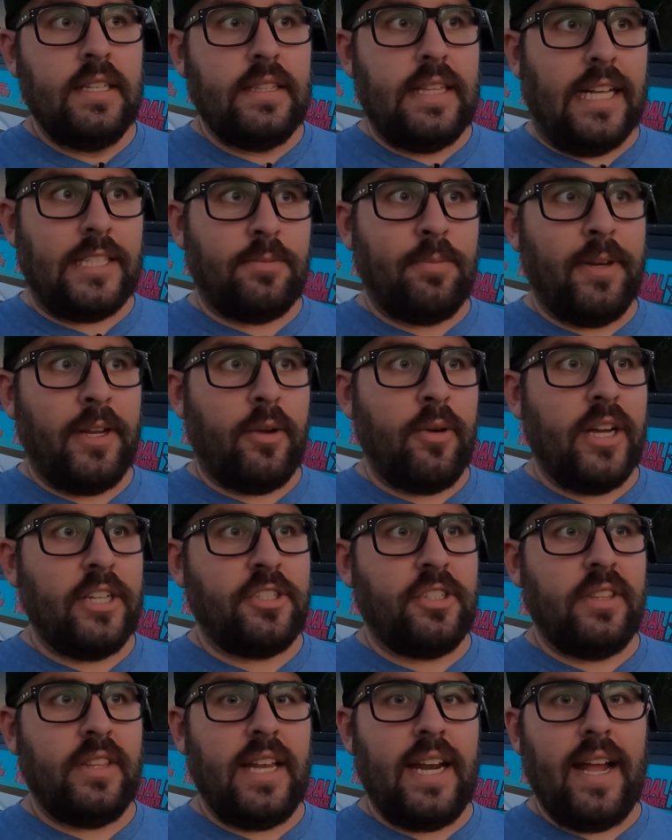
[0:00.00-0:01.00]
That's been a
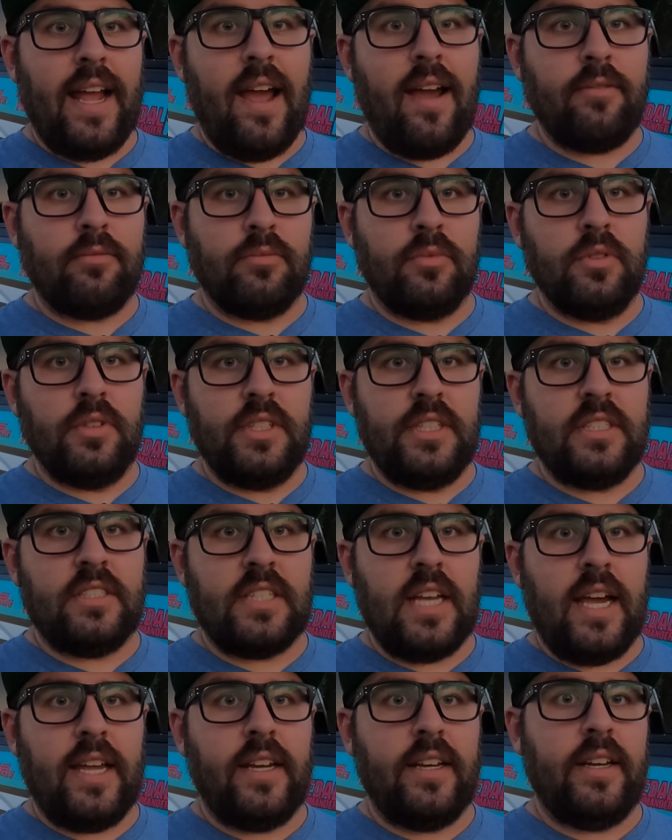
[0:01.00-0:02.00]
question that I haven't really
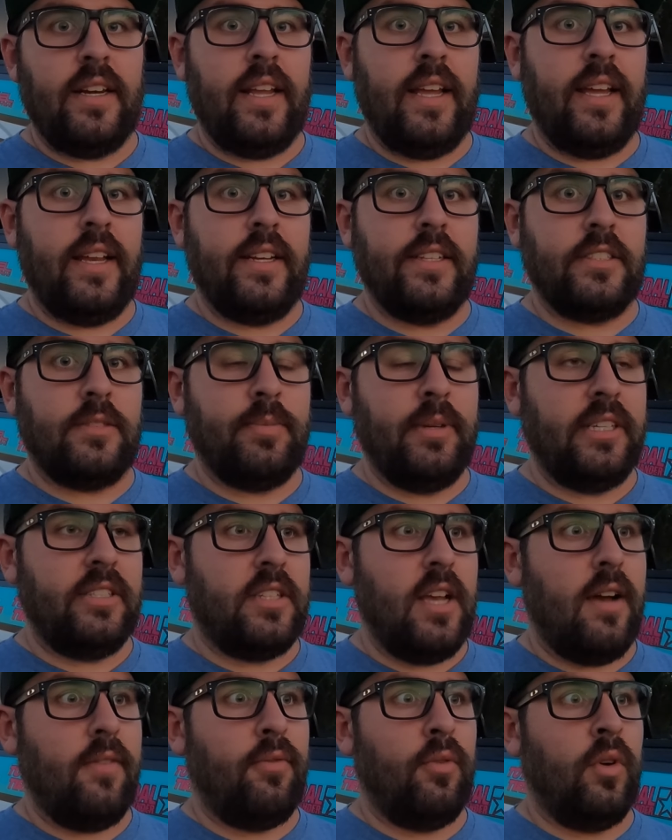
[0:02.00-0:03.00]
decided, and it's been a
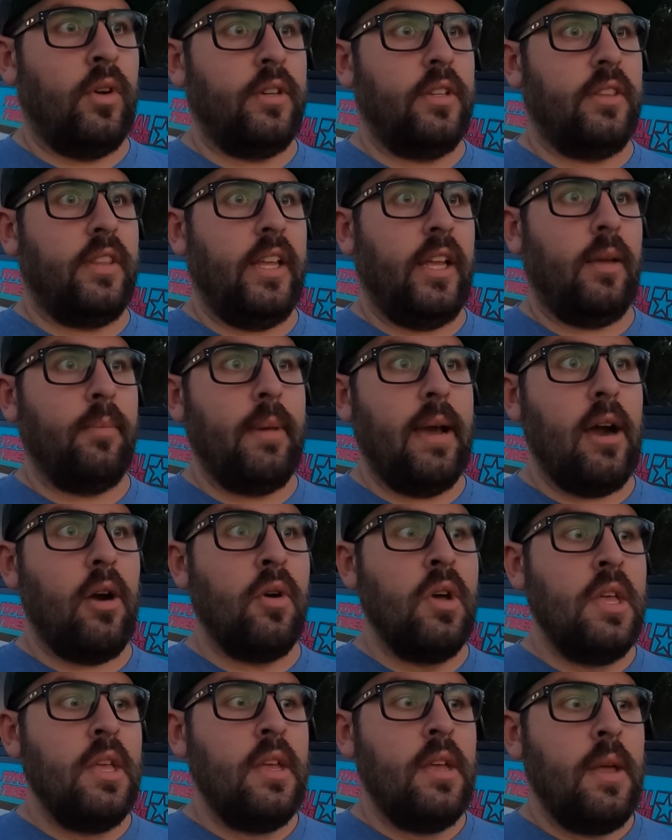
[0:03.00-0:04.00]
tough one to think about.